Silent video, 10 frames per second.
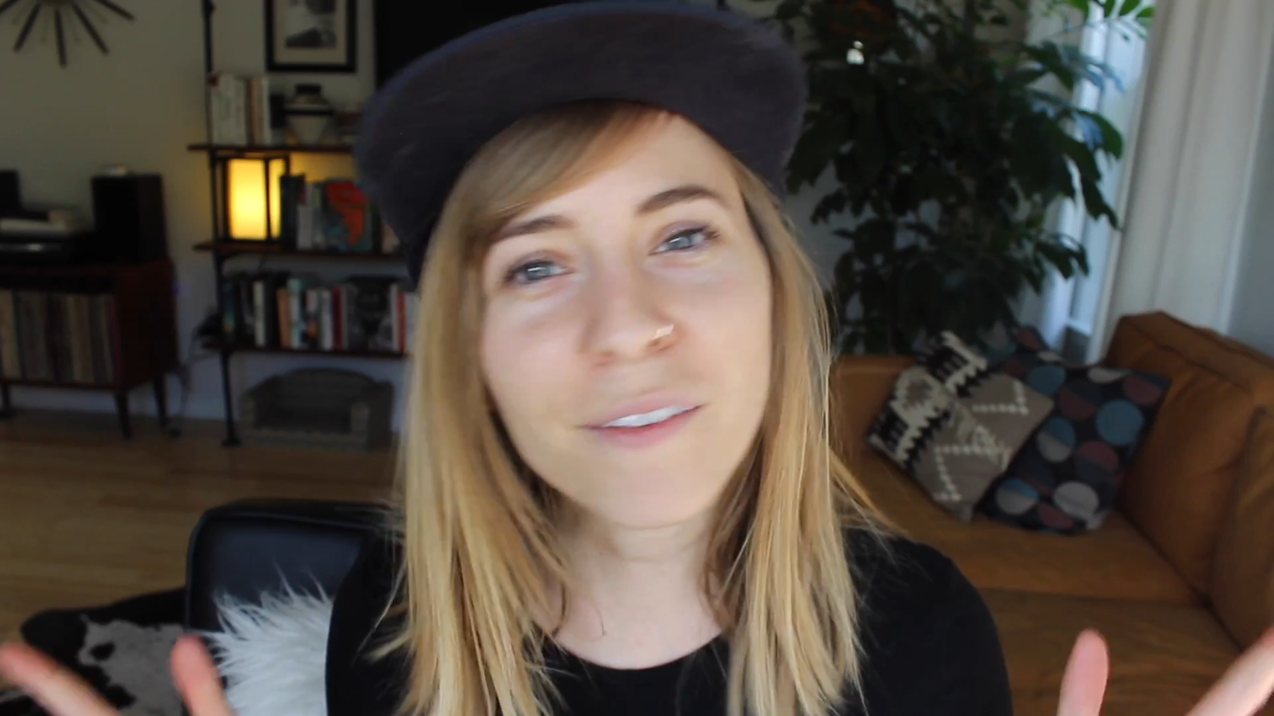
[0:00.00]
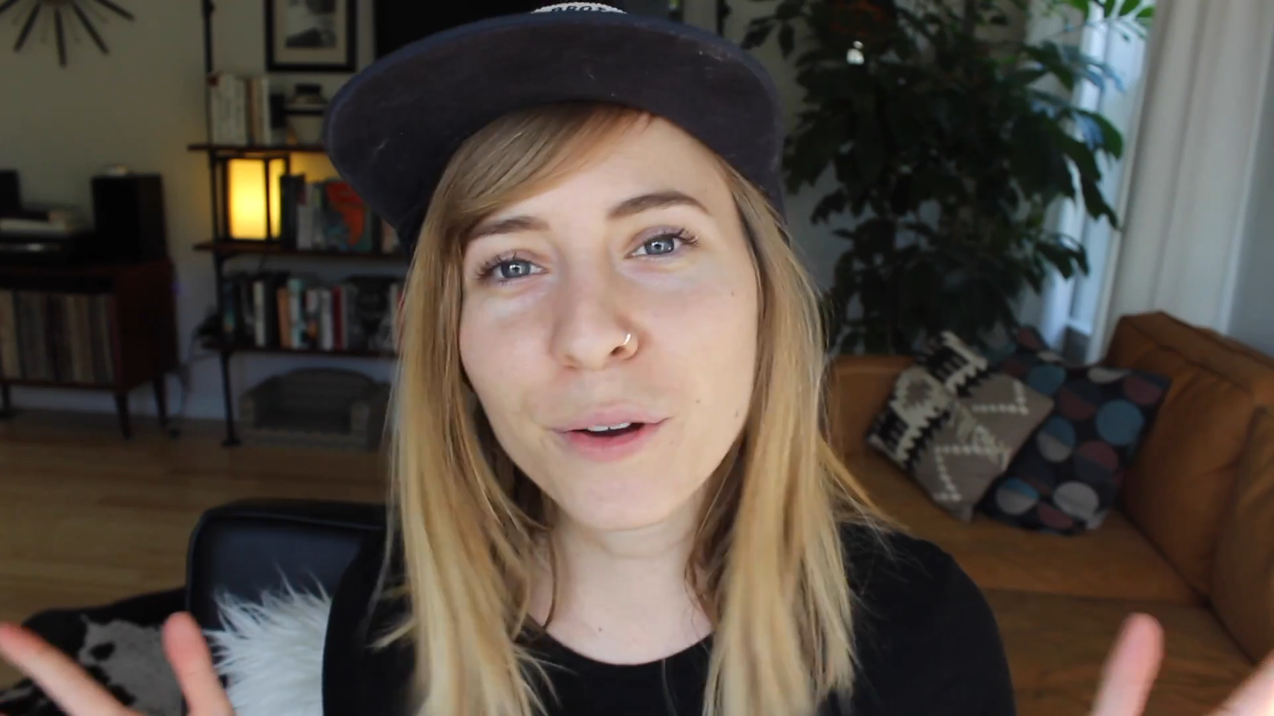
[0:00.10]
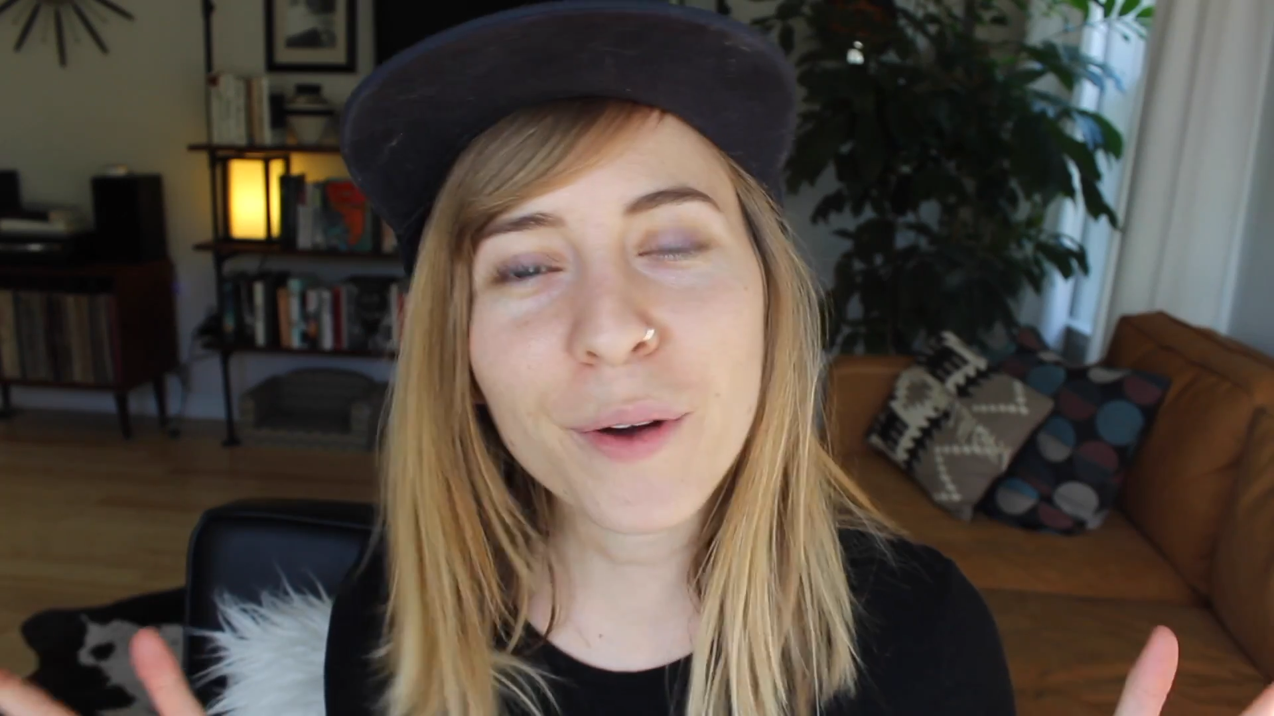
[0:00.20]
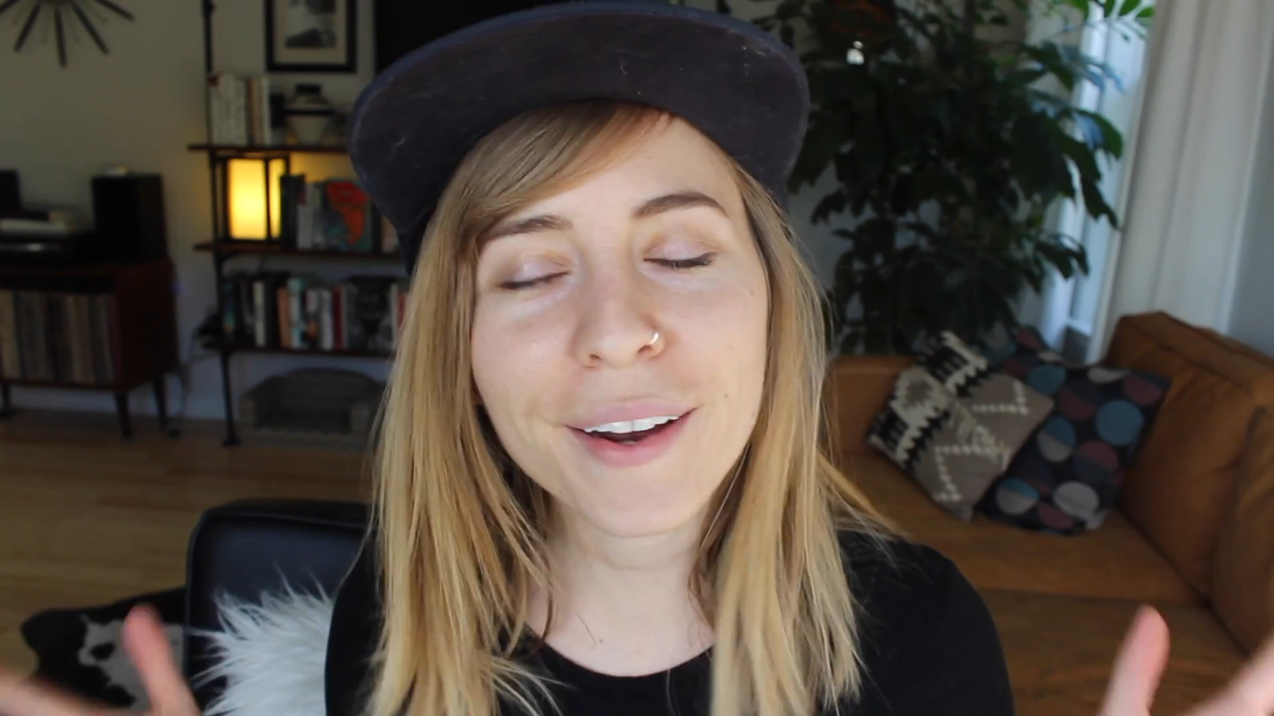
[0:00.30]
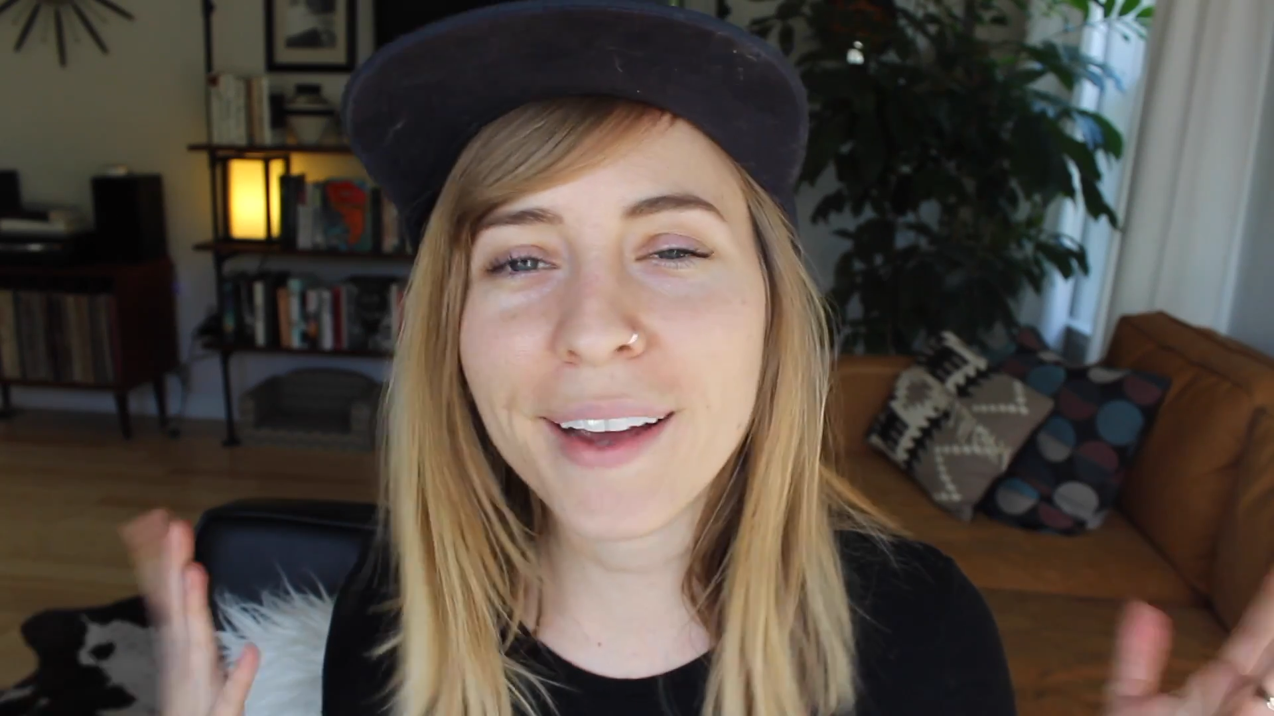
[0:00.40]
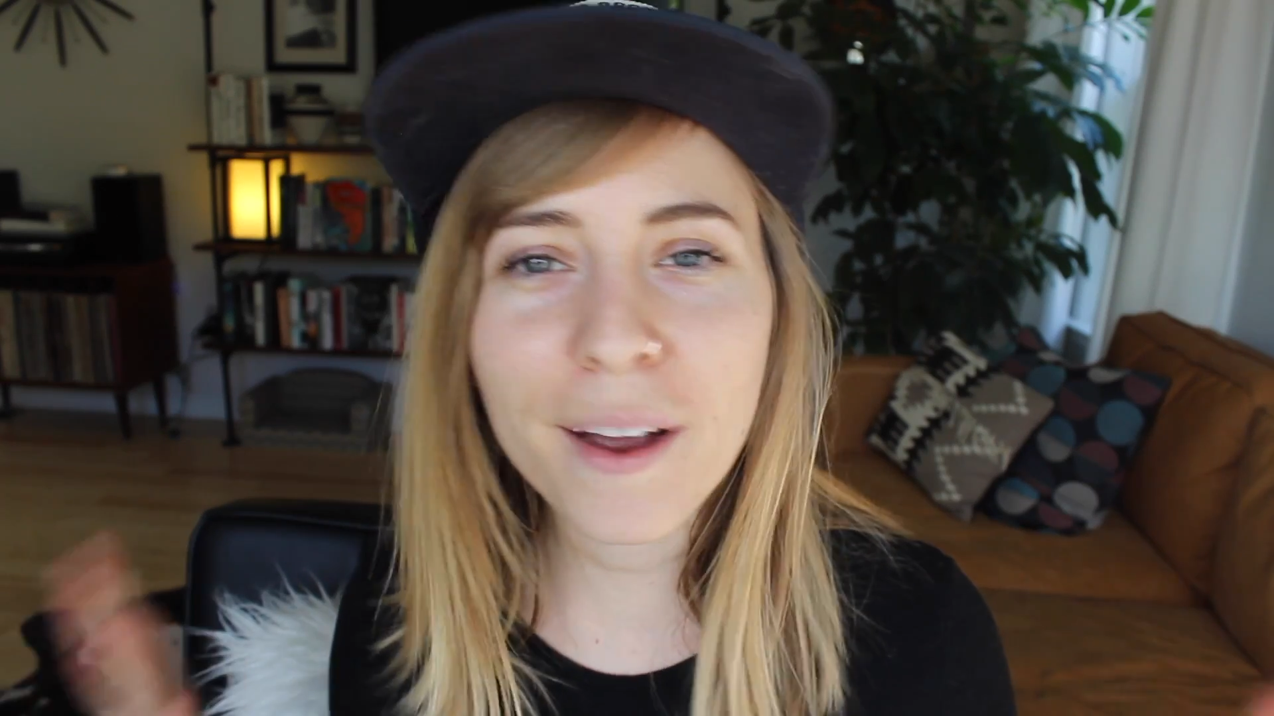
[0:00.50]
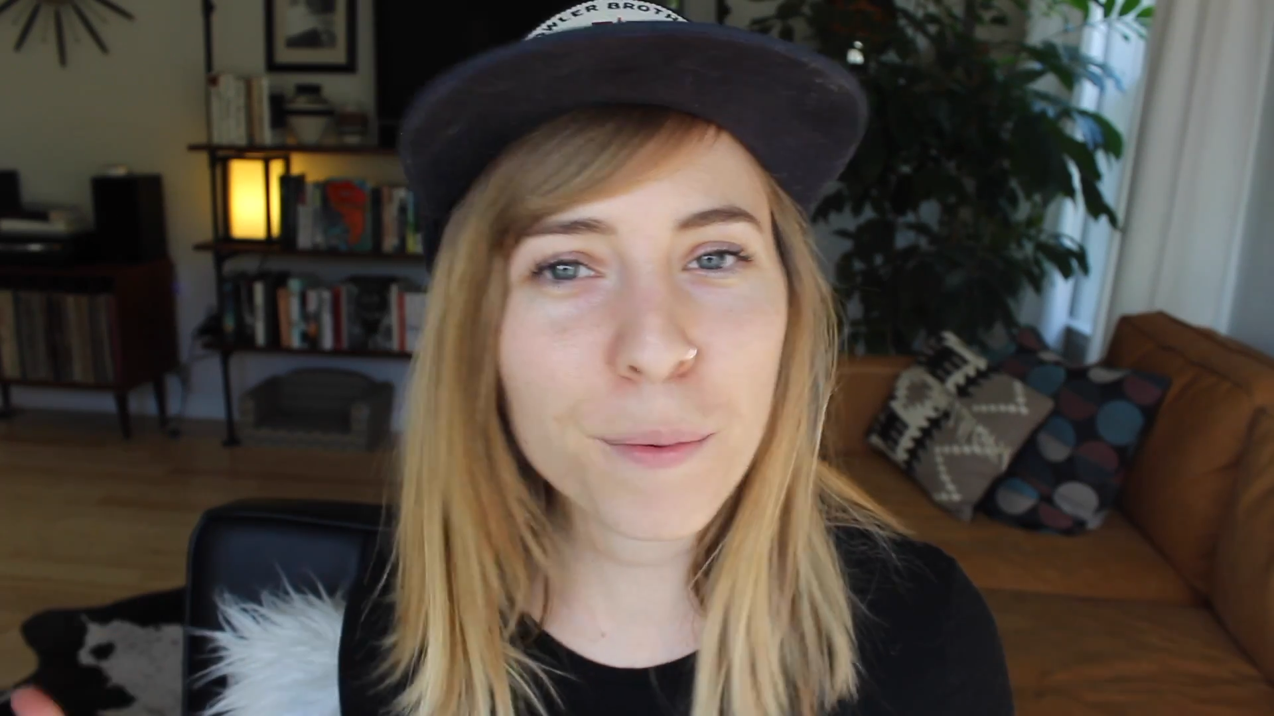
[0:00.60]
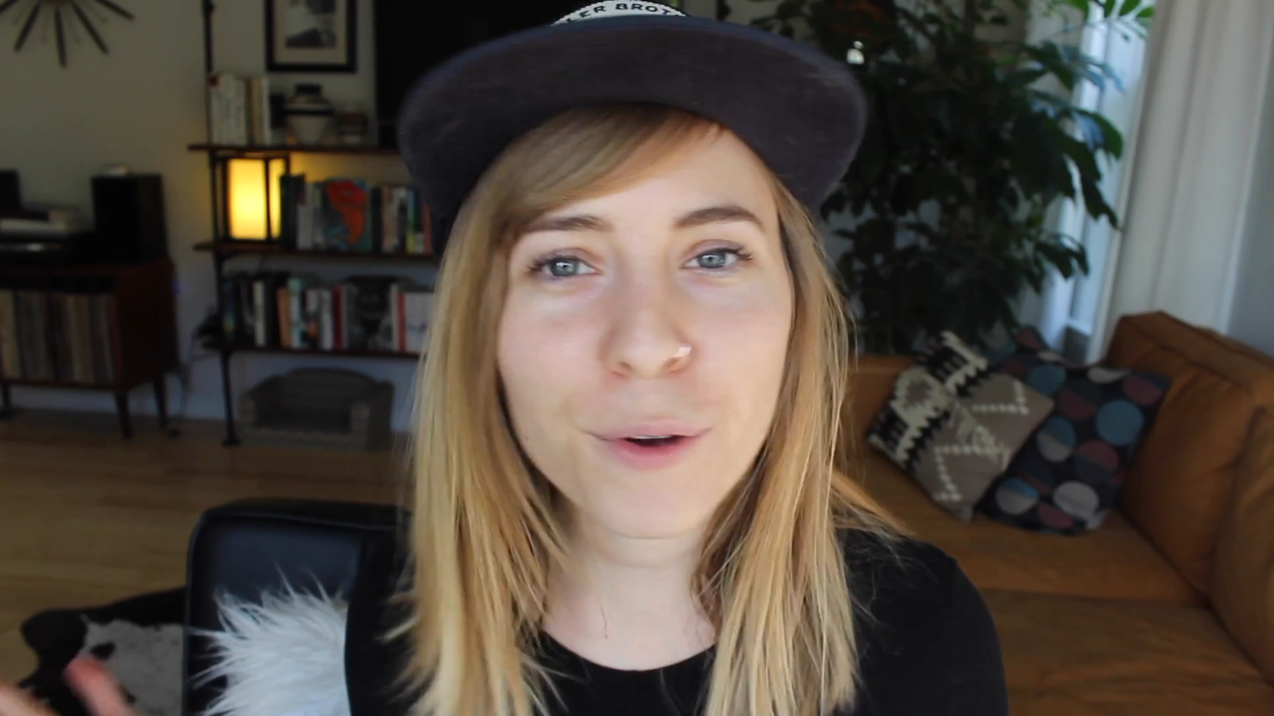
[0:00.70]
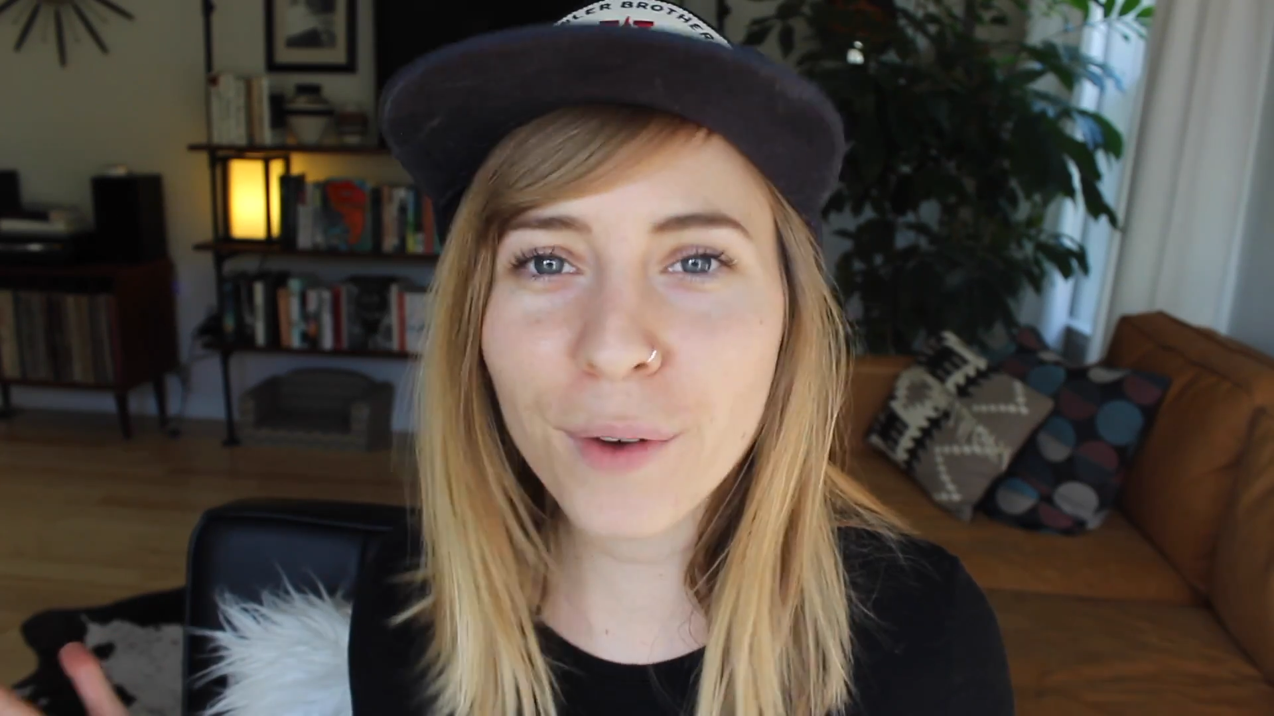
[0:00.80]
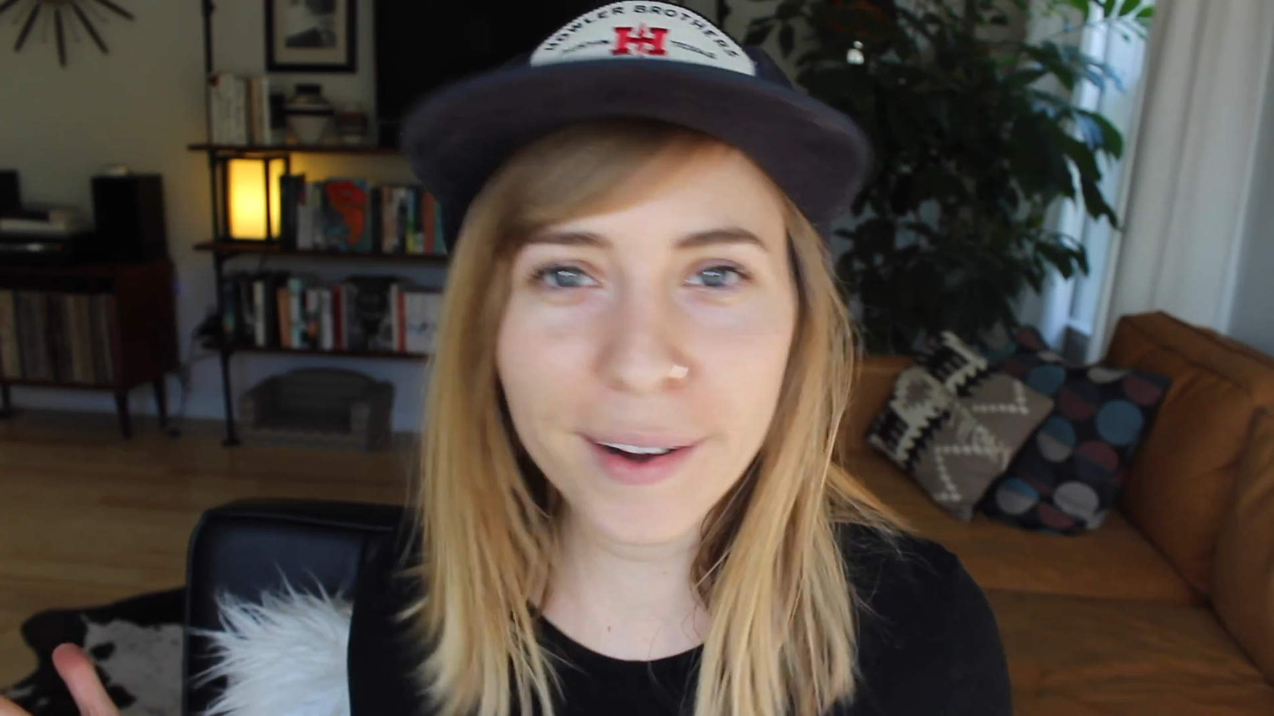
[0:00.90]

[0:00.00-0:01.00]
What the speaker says: Hey everyone, I hope your